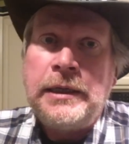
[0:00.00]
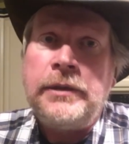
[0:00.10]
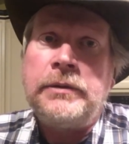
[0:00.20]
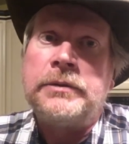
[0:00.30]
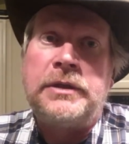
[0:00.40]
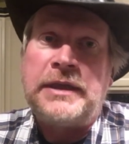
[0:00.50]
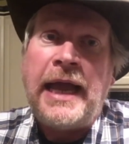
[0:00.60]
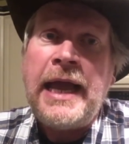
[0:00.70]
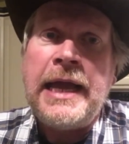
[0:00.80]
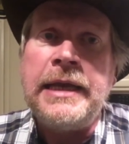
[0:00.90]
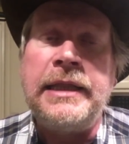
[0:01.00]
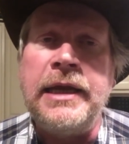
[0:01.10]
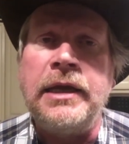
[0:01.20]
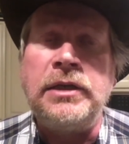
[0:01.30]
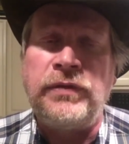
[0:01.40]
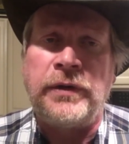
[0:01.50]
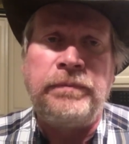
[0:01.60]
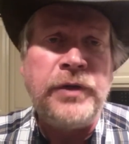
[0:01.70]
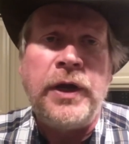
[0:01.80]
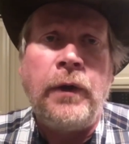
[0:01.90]
little side dish
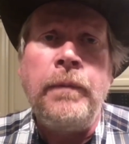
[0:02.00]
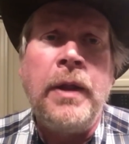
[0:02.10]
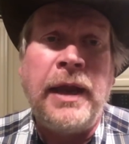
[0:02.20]
for, you know,